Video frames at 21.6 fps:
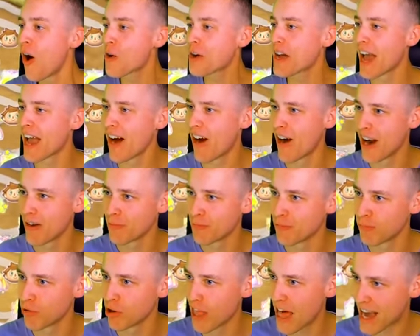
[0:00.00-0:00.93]
Okay, all right,
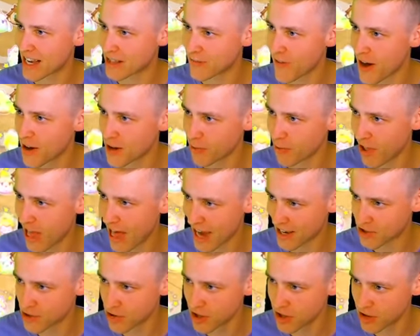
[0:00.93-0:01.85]
relax, Falcon,
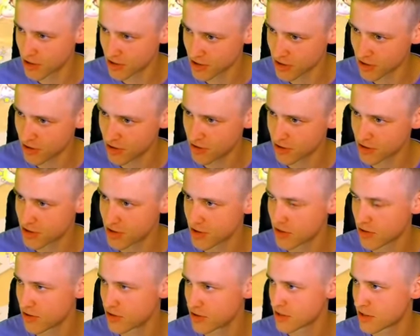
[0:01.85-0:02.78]
relax. You can do this, you can do this,
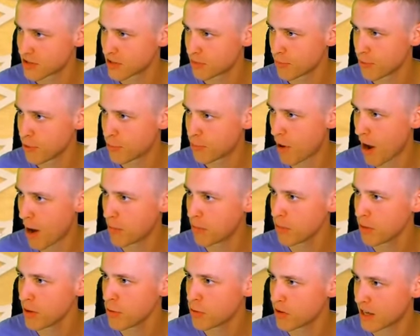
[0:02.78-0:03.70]
you can do this. You
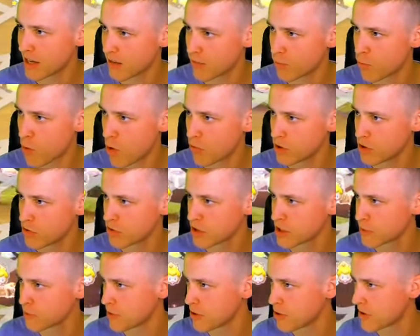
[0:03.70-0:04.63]
probably won't do
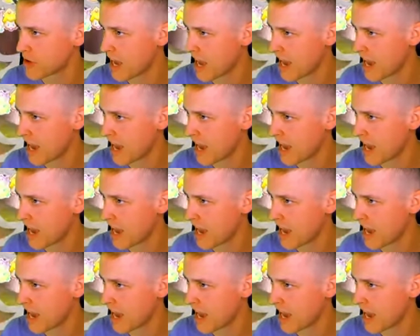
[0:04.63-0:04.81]
this, but you